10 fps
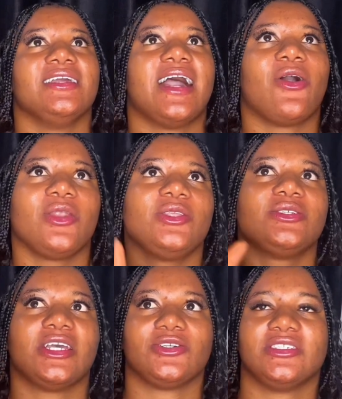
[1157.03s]
according to
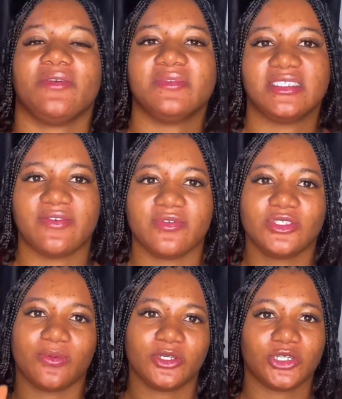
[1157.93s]
section 77
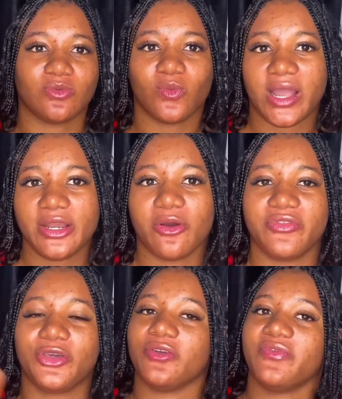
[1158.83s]
subsection 1 of
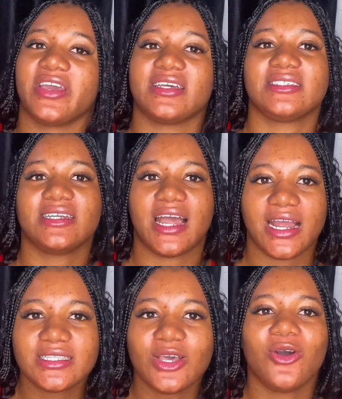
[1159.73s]
the Conveyancing
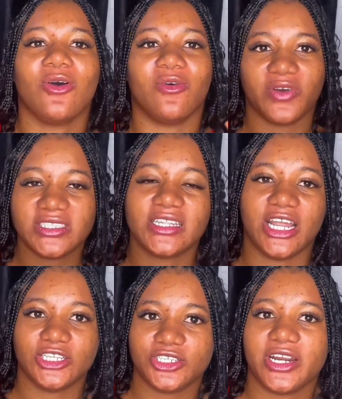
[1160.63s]
Act of Western
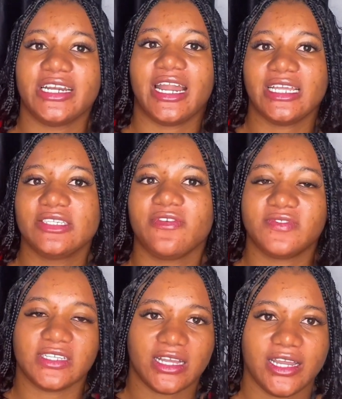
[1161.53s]
Nigeria
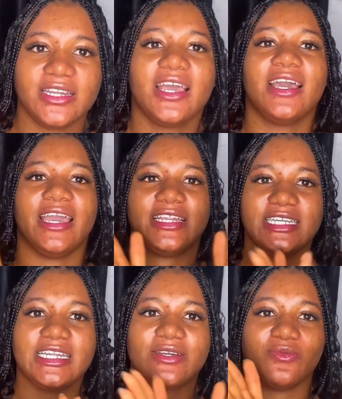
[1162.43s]
1959, a
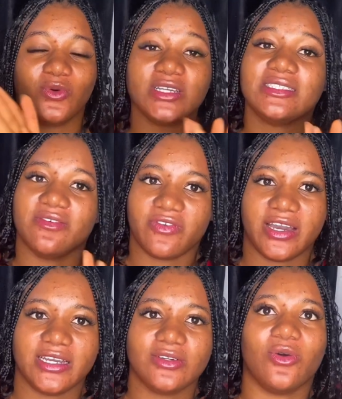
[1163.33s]
deed was
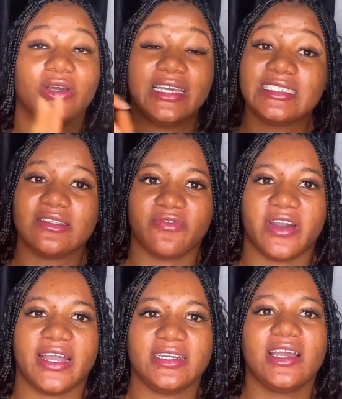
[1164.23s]
defined or is
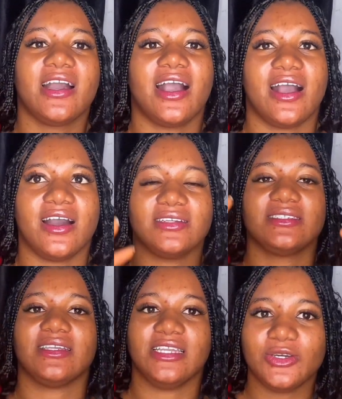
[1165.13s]
defined
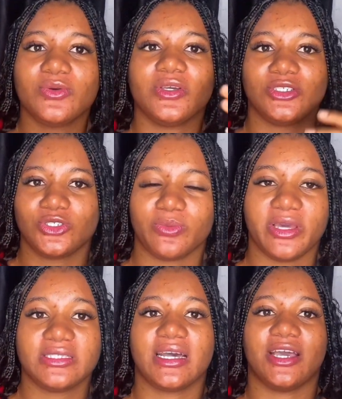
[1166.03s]
as legal
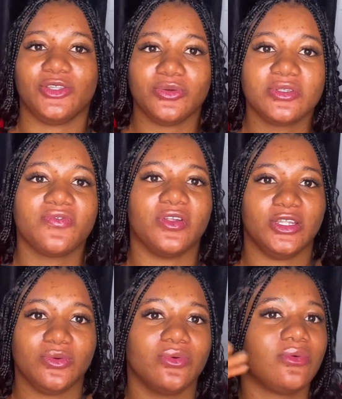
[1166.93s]
instruments that are used for
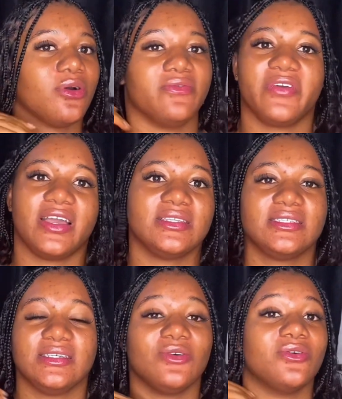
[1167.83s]
legal
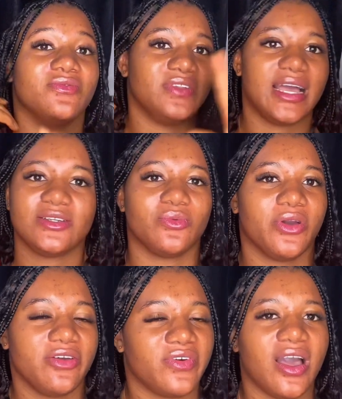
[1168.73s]
conveyancing of land or
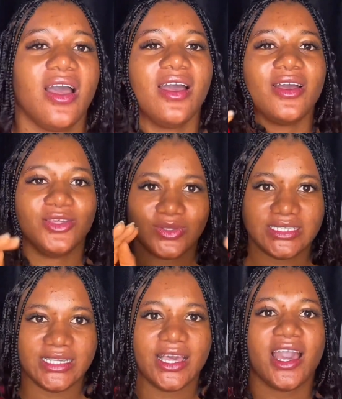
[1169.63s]
whatever. You
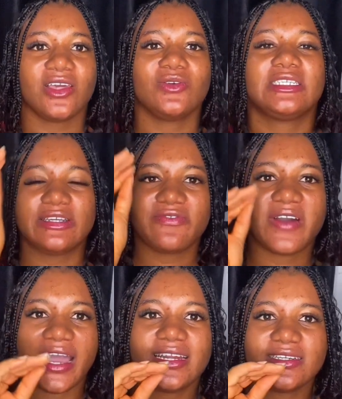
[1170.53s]
see, you
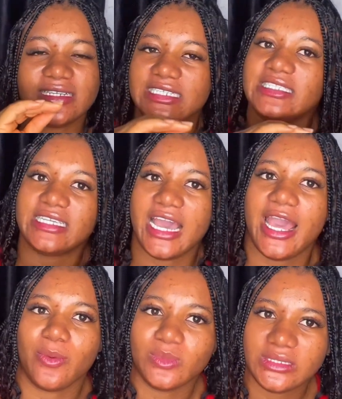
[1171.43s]
define the
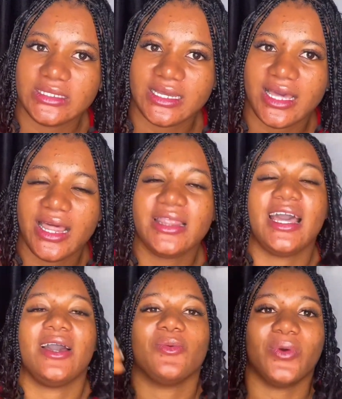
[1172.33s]
terms
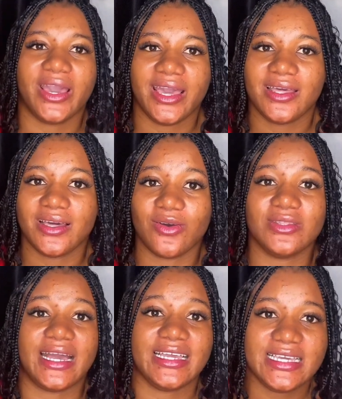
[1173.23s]
that were or
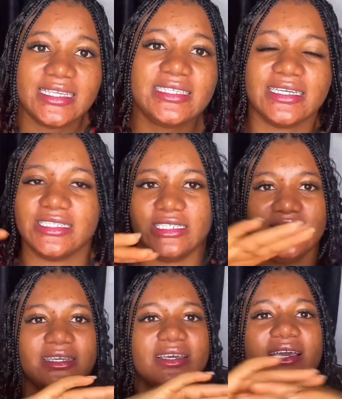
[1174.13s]
that is in
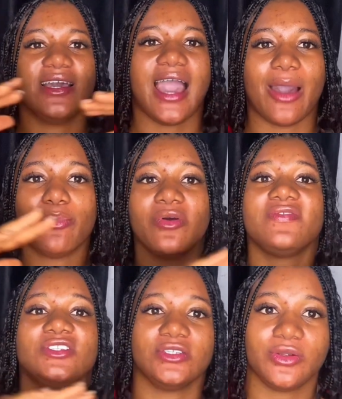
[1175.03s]
the above
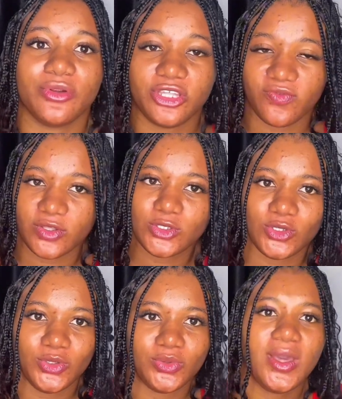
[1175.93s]
scenario given to
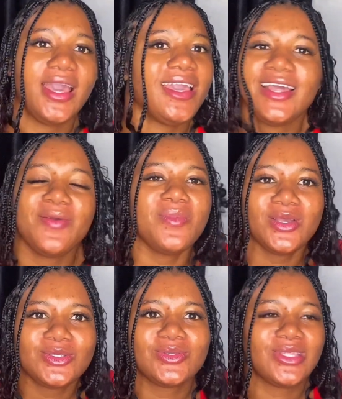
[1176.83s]
you. It
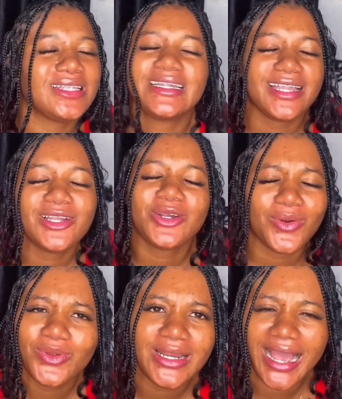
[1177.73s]
makes the lecturer
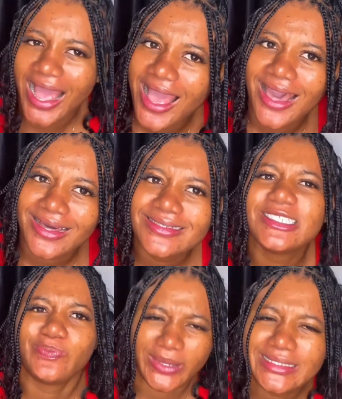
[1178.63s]
will know that
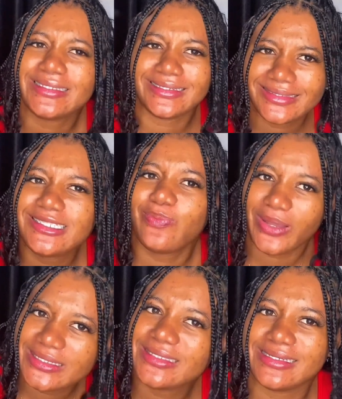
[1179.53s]
this
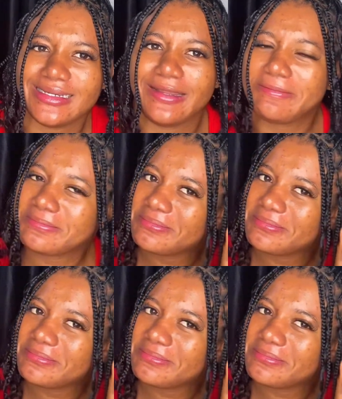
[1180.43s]
person